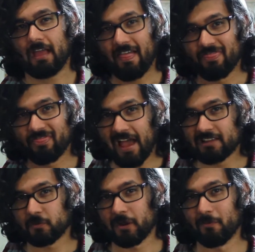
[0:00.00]
and
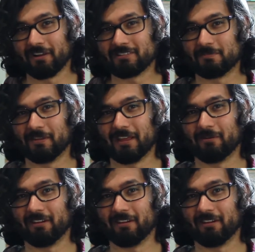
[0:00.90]
that's what I want us to play